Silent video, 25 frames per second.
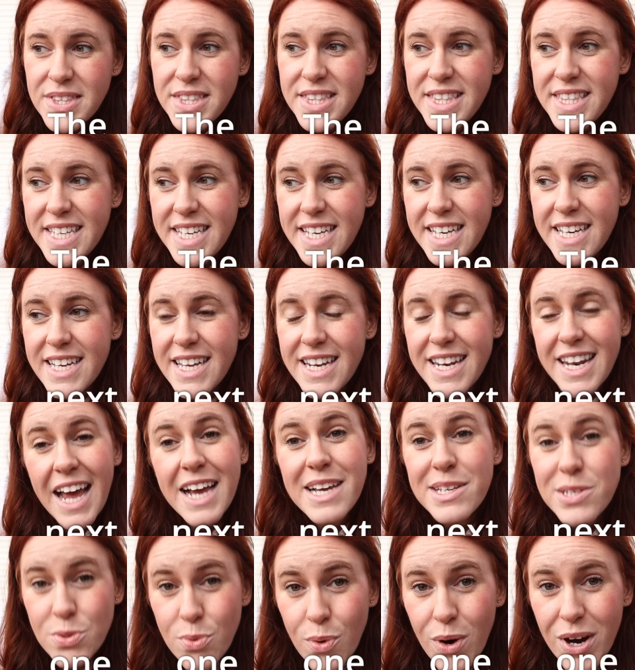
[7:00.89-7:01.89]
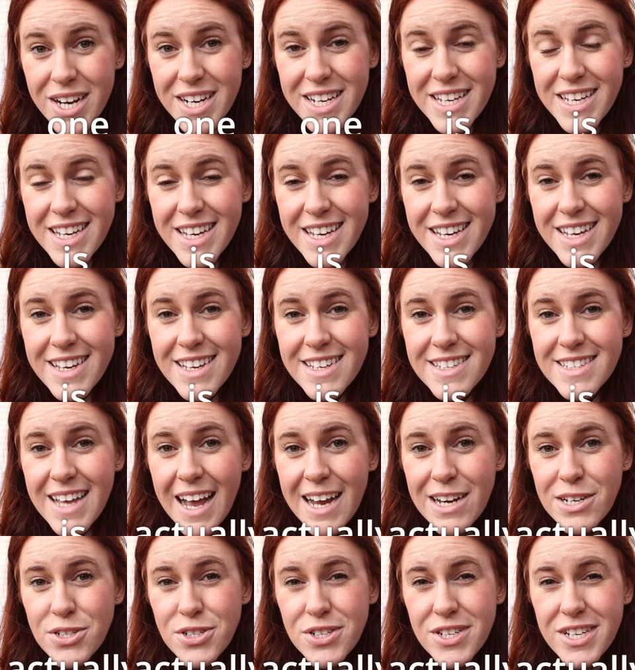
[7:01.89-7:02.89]
the next one is
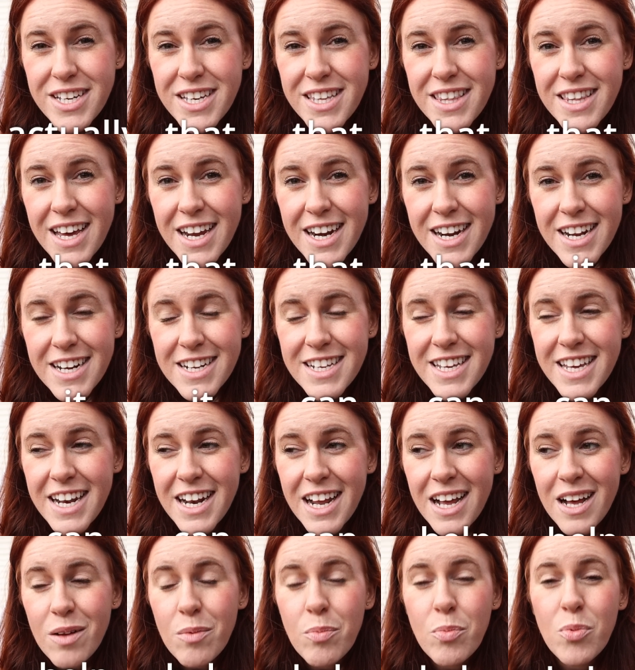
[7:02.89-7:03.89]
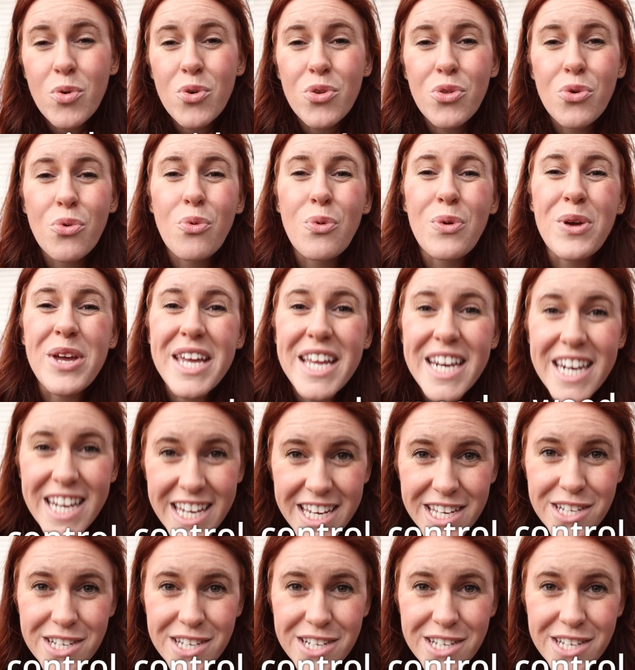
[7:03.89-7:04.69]
actually that it can help with weed